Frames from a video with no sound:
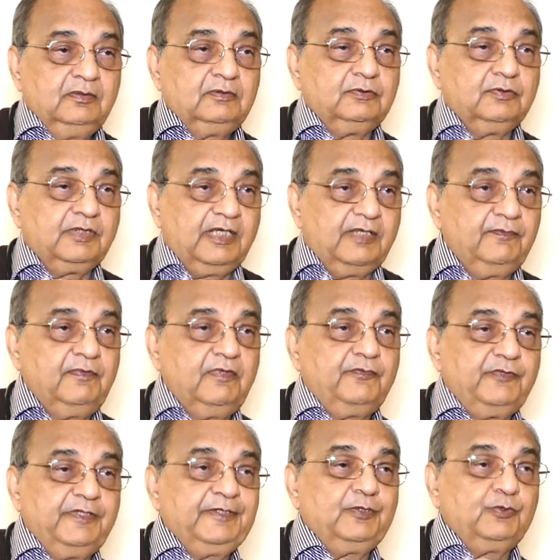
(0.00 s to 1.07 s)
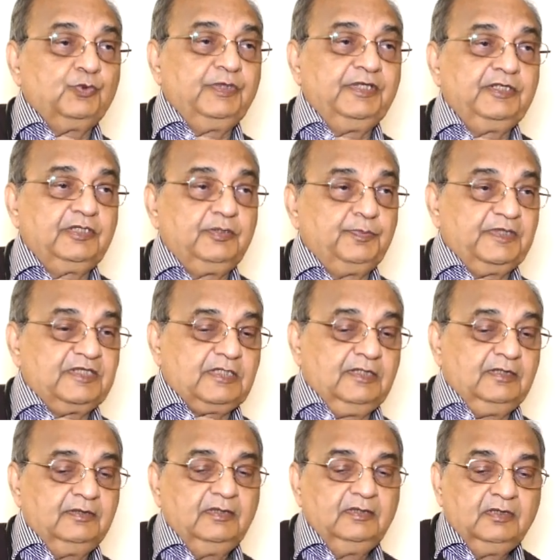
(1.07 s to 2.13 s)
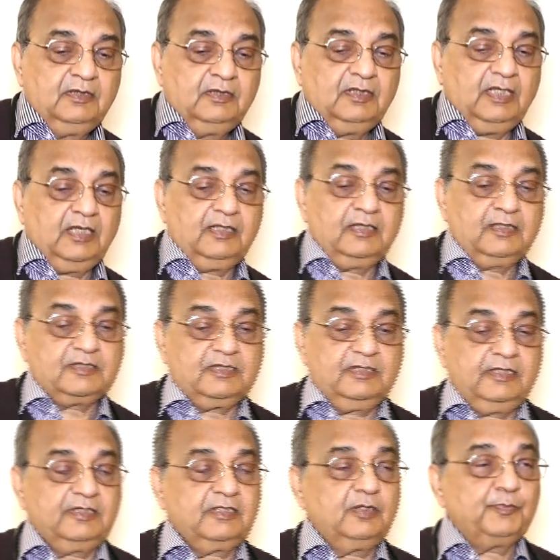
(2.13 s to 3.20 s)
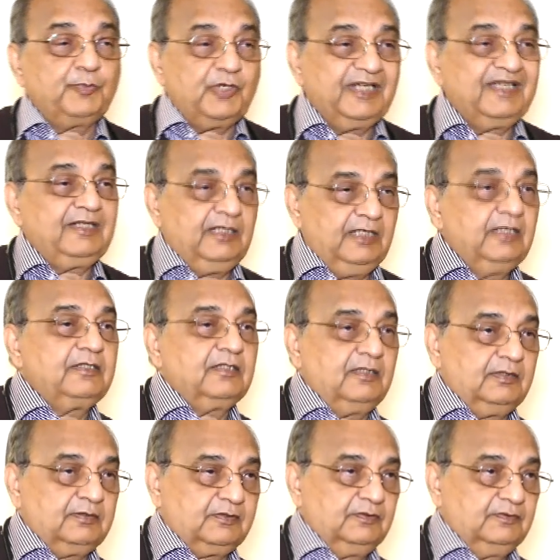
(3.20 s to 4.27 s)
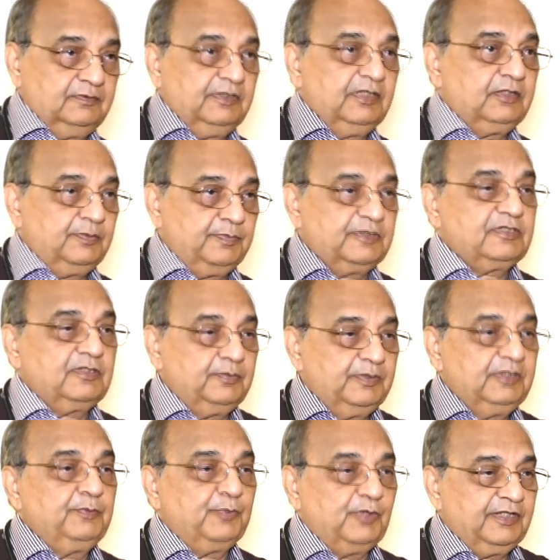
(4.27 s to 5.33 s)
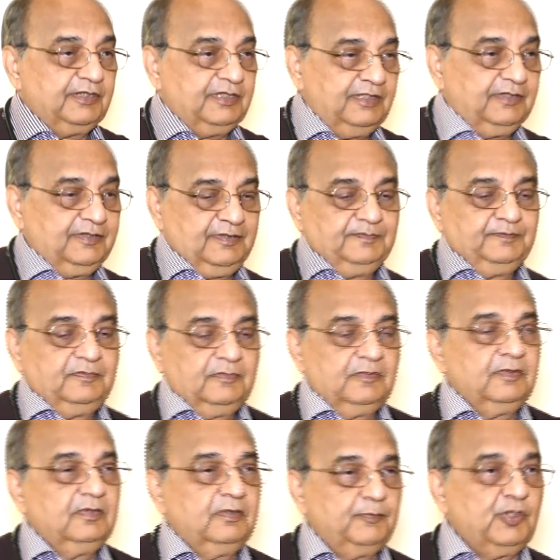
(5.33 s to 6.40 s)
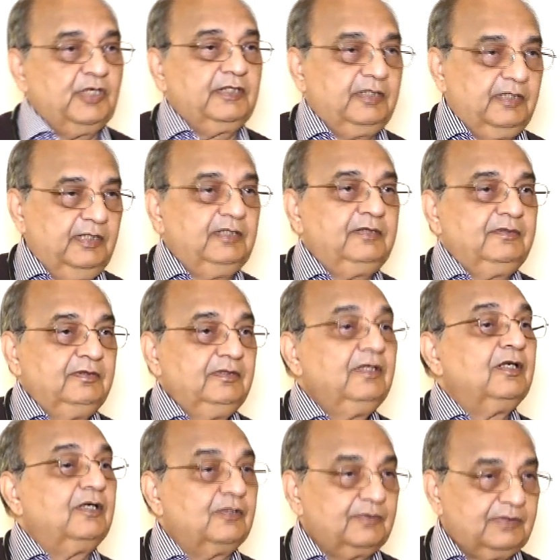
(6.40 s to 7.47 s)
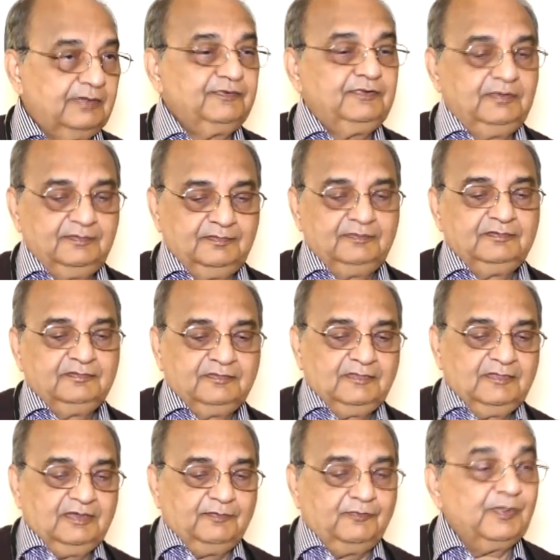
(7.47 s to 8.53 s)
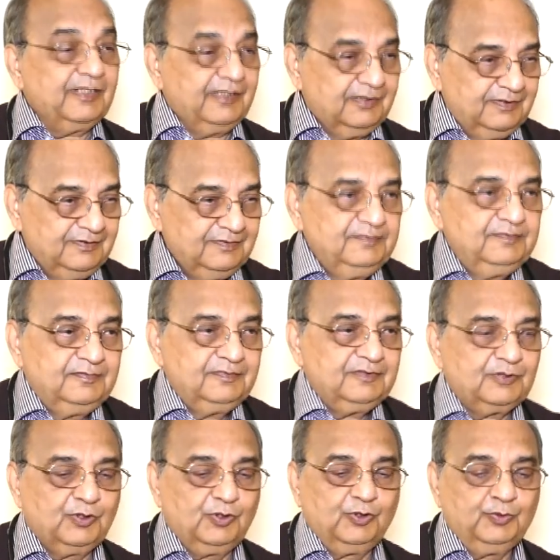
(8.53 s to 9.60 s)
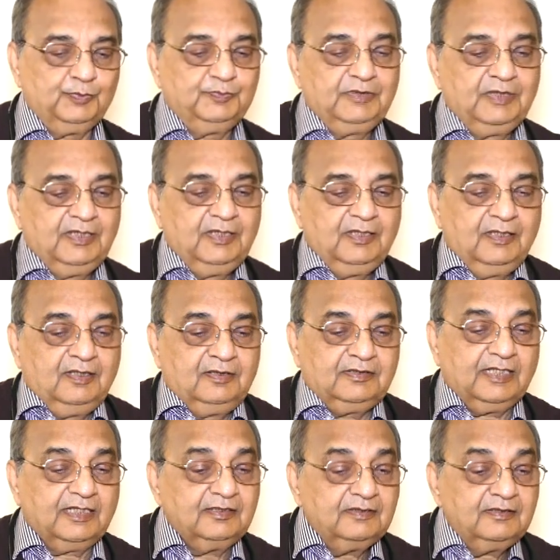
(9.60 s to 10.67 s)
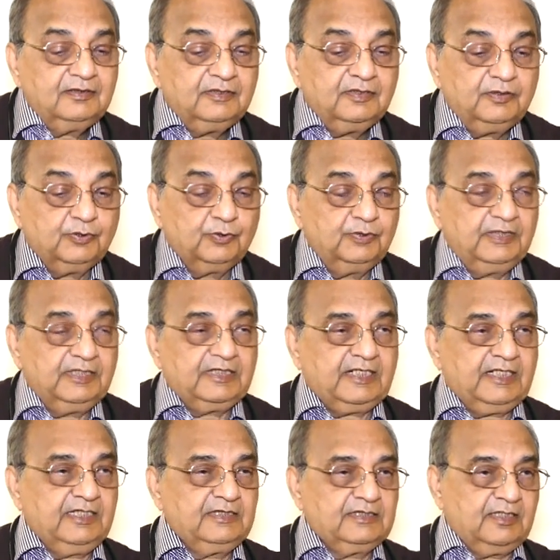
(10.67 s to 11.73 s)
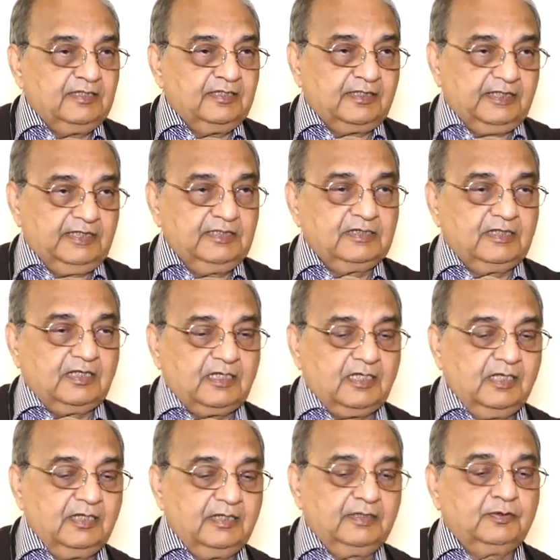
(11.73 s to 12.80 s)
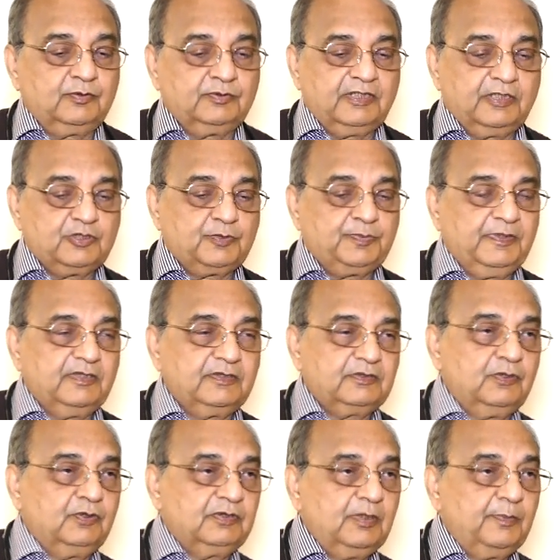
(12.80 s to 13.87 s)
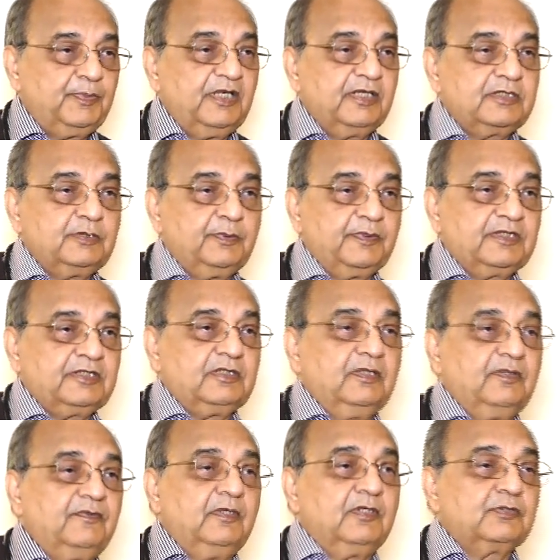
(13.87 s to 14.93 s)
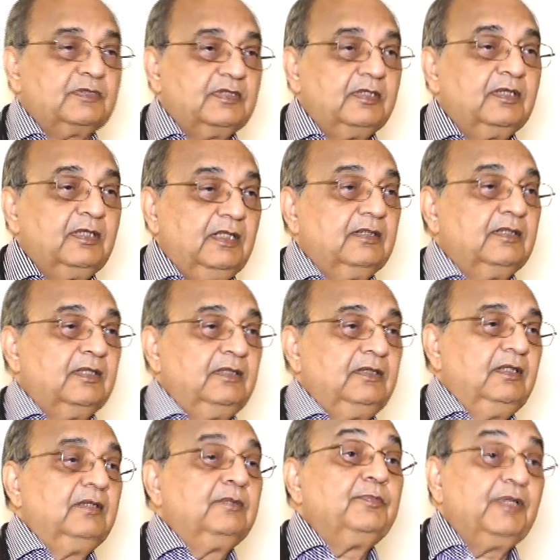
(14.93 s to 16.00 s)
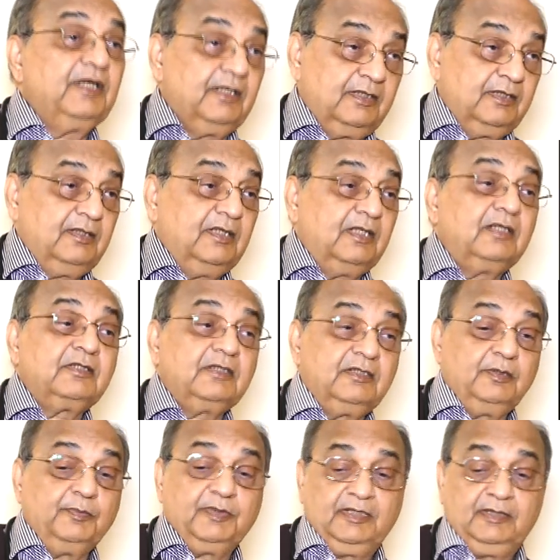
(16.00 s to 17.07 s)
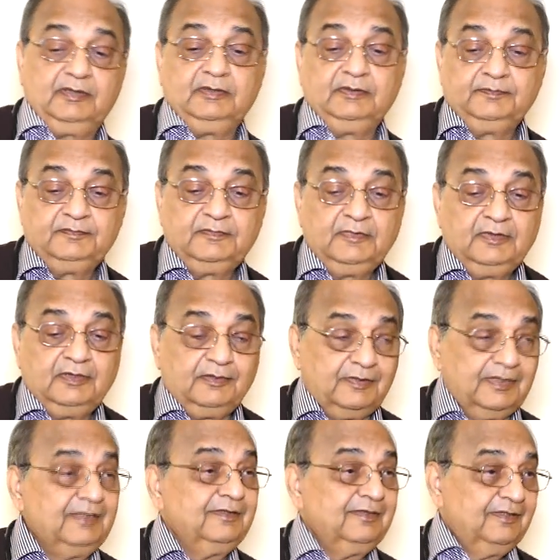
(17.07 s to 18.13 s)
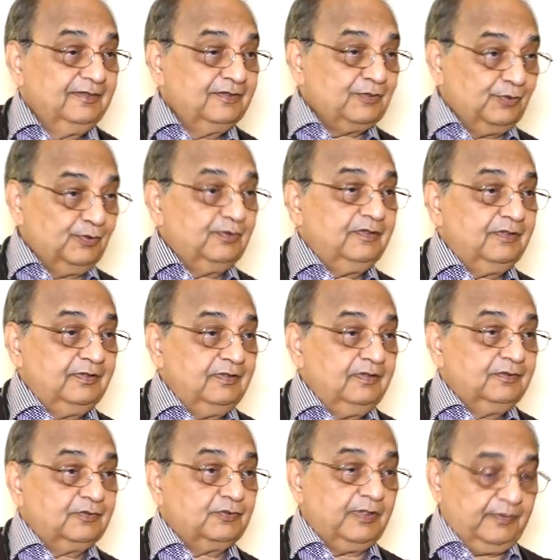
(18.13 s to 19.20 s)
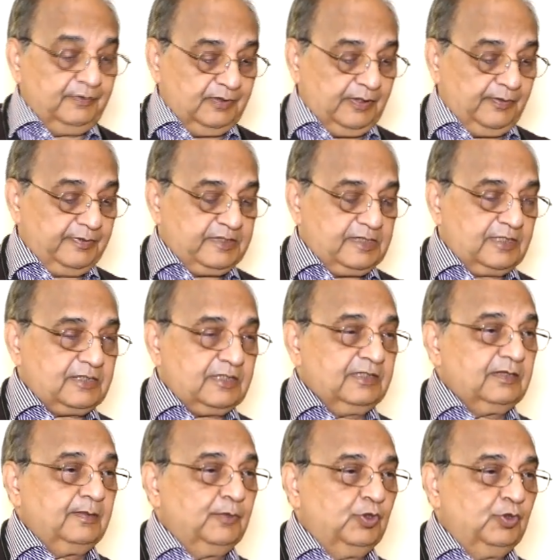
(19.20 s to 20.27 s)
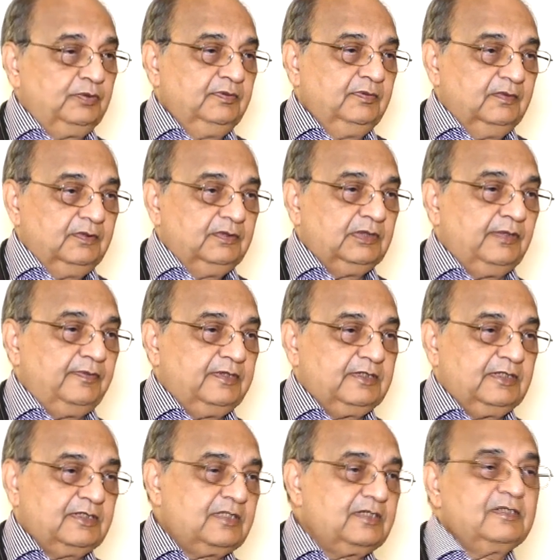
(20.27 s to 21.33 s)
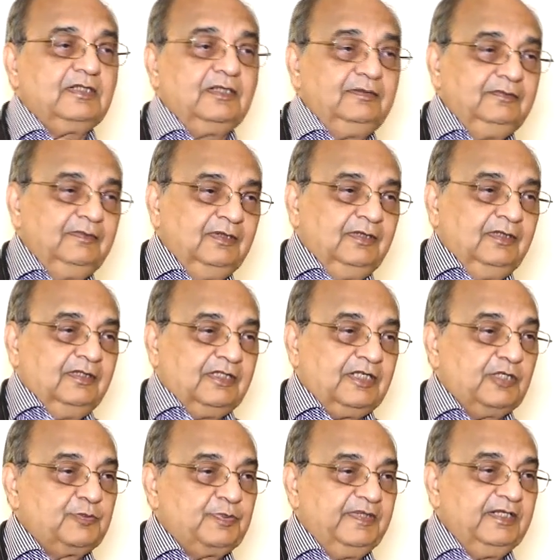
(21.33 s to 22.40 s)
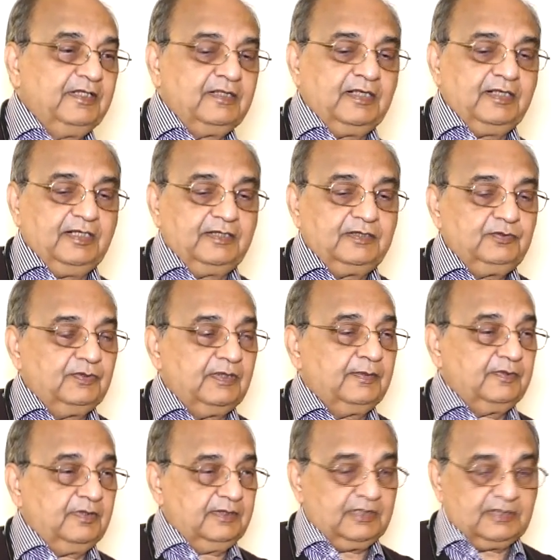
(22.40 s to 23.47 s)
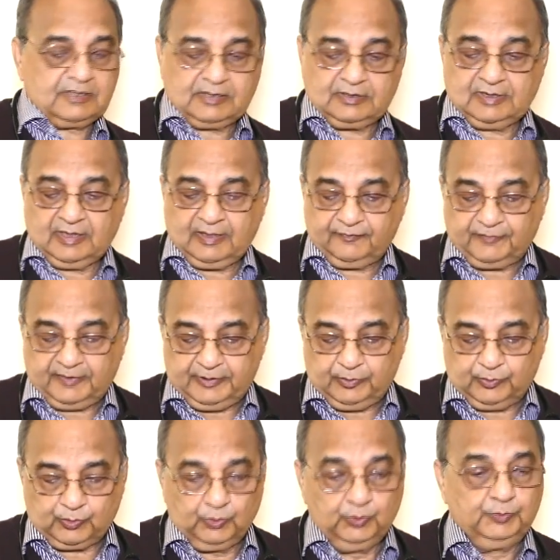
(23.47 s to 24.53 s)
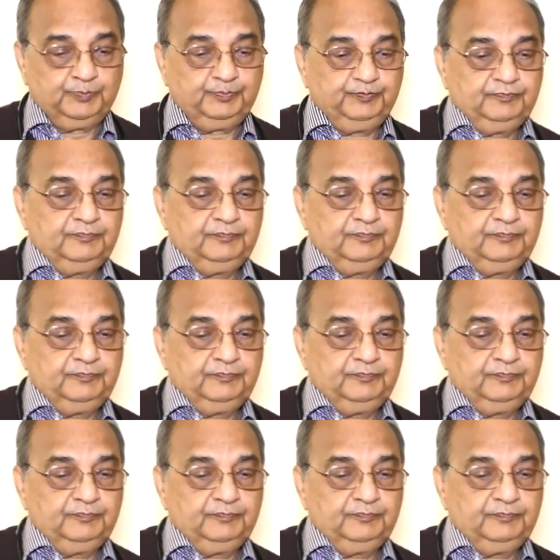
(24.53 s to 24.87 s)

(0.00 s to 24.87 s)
you give FiO2 80%, and it's written 0.8 also. 80% means 0.8. 0.8 out of 1. So then you increase or decrease according to the response on the partial pressure of oxygen in the blood, arterial blood, right? So you have adjusted the mode, you have adjusted the respiratory rate, you have adjusted the FiO2.